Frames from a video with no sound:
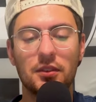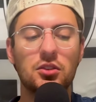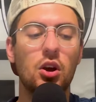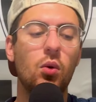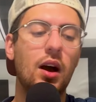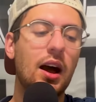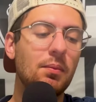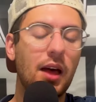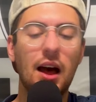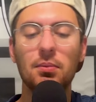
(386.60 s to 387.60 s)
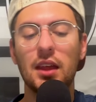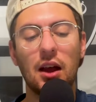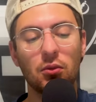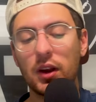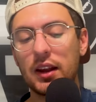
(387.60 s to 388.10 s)
So I'm
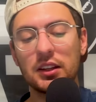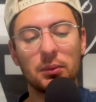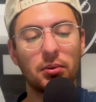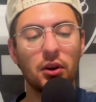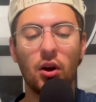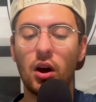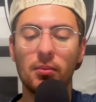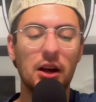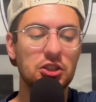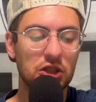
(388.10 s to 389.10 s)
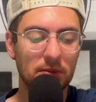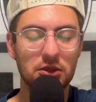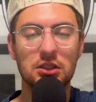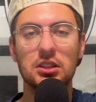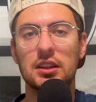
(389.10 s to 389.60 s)
not ready to put all my
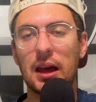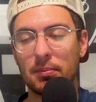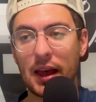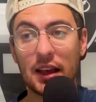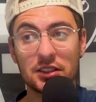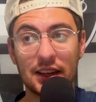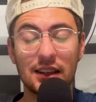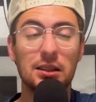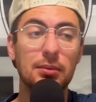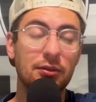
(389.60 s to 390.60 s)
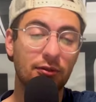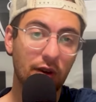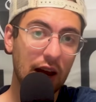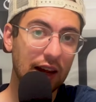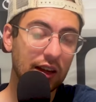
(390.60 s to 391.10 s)
chips into that basket. And to be
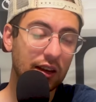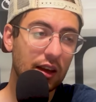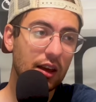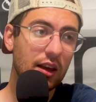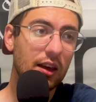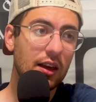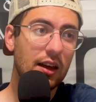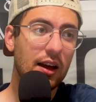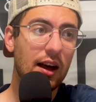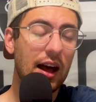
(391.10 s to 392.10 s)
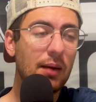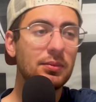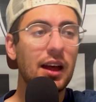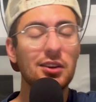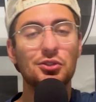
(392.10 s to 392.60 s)
frank,
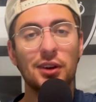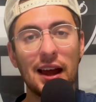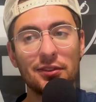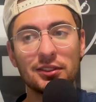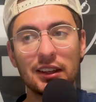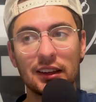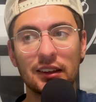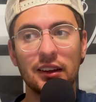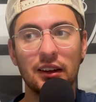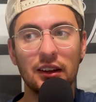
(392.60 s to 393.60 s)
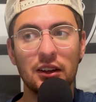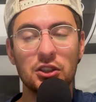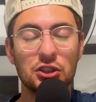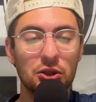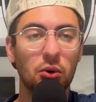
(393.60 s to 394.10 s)
I'm not drafting
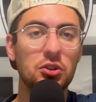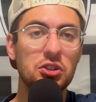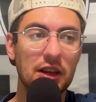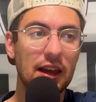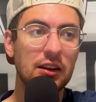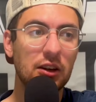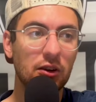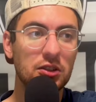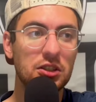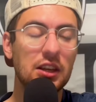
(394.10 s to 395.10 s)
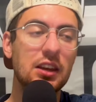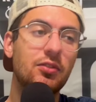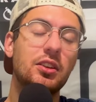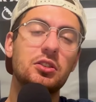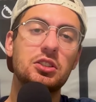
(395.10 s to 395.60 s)
Shador Sanders
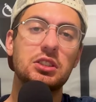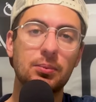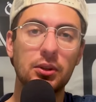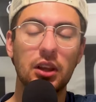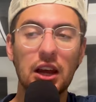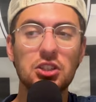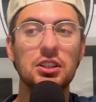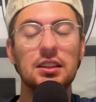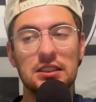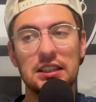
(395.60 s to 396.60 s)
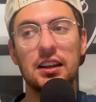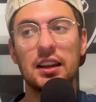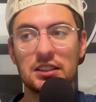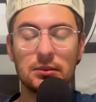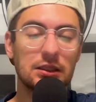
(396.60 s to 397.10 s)
if there's a stipulation that
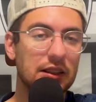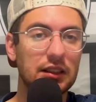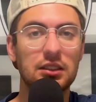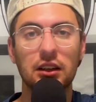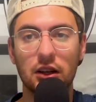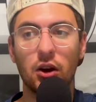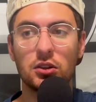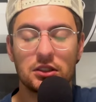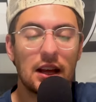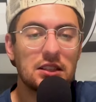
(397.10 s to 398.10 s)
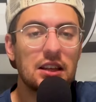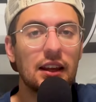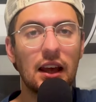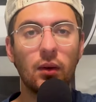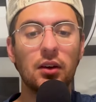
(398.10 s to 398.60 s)
Deion has to be the next head coach. That's
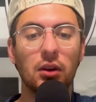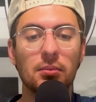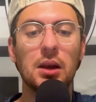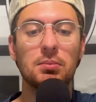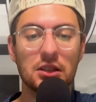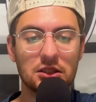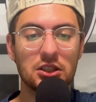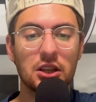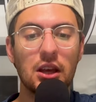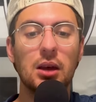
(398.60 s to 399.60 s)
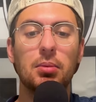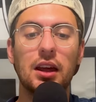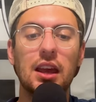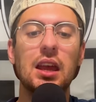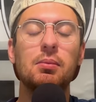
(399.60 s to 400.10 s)
not how I run my business.
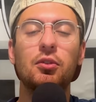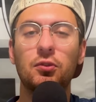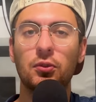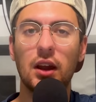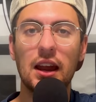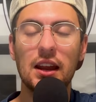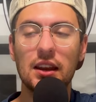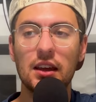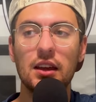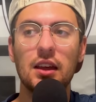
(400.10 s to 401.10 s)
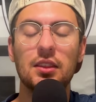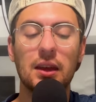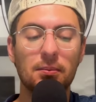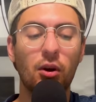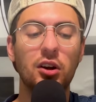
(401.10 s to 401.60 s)
But I am afraid
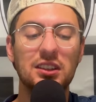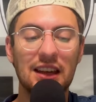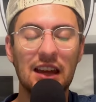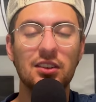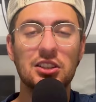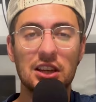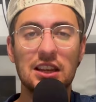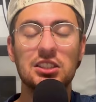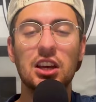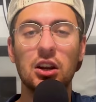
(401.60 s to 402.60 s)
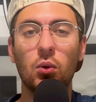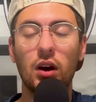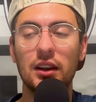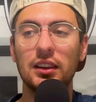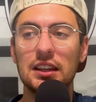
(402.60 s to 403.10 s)
that Mark Davis is going to
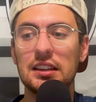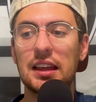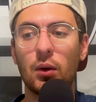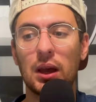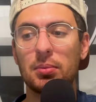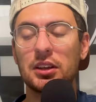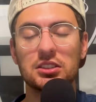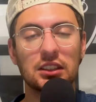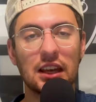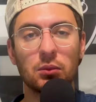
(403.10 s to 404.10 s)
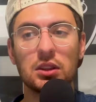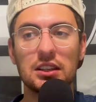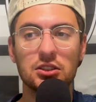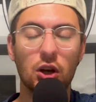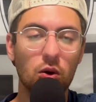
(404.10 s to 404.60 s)
want to lean that way because, again,
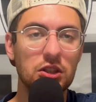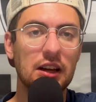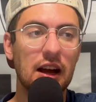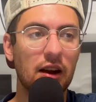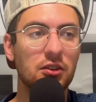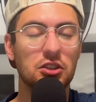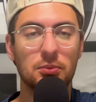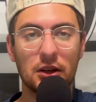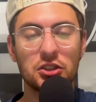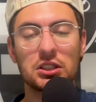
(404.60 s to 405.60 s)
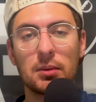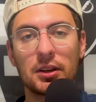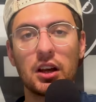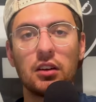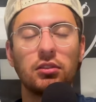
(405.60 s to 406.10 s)
with these coaching hires, especially
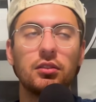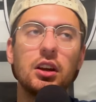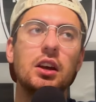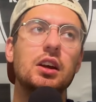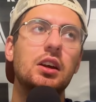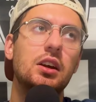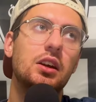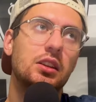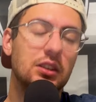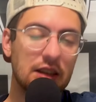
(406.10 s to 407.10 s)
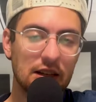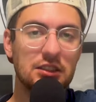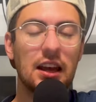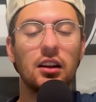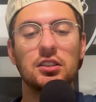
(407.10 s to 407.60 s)
coming off of the
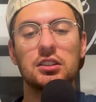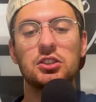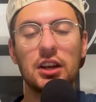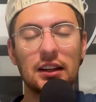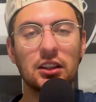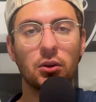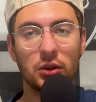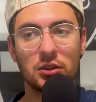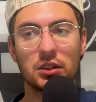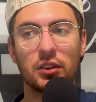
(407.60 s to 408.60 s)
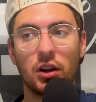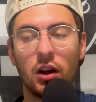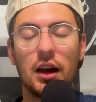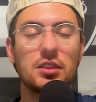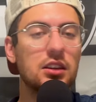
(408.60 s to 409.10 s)
Dennis Allens and the Jack Del Rios of it
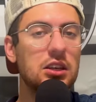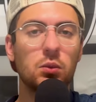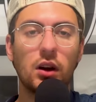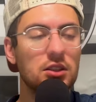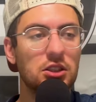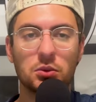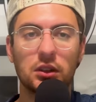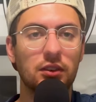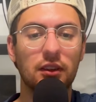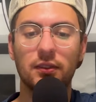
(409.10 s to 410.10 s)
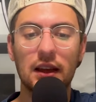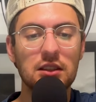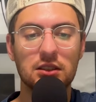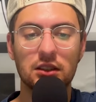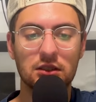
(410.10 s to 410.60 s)
all, I think he wants to swing for the
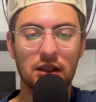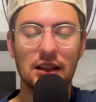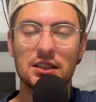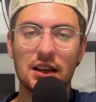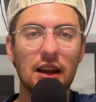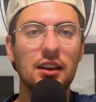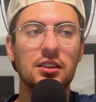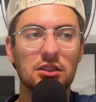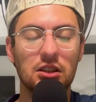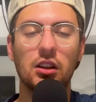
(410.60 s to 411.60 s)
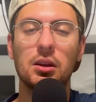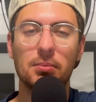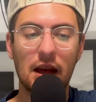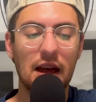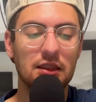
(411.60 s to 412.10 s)
fences. And that's not necessarily
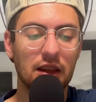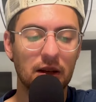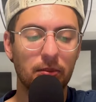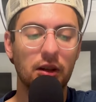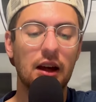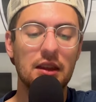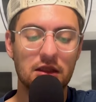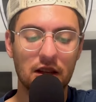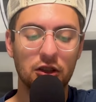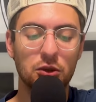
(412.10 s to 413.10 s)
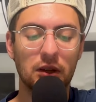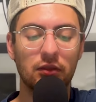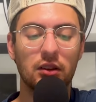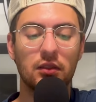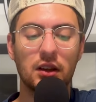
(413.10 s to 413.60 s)
a bad thing, but I think
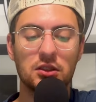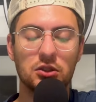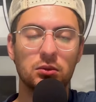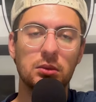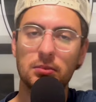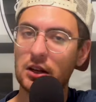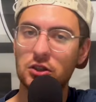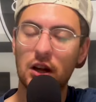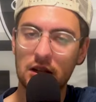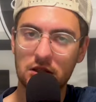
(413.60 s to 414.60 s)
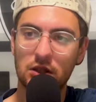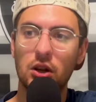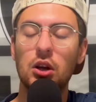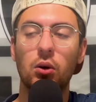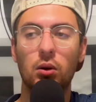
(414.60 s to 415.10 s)
swinging for the fences would be Ben
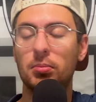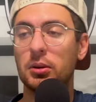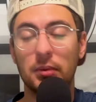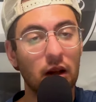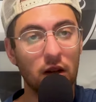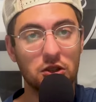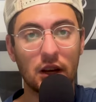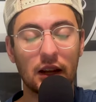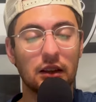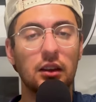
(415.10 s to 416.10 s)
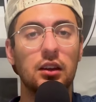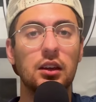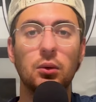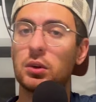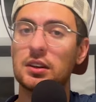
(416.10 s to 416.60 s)
Johnson or Bill Belichick.
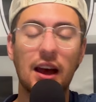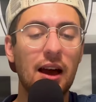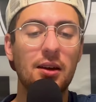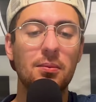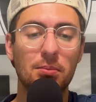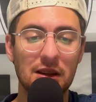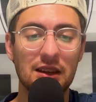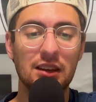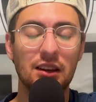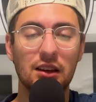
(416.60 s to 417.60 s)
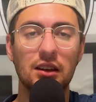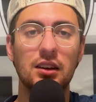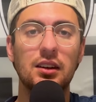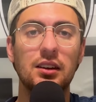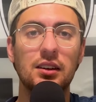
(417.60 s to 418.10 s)
It would not be
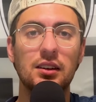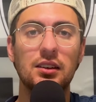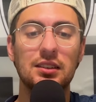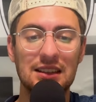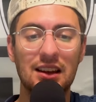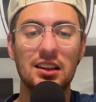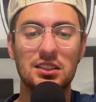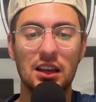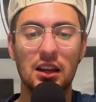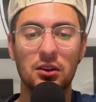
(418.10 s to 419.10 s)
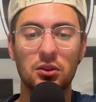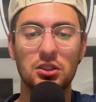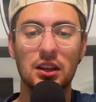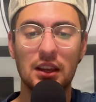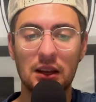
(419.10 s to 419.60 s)
Deion
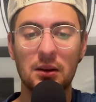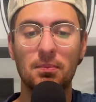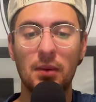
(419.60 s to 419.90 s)
Sanders, in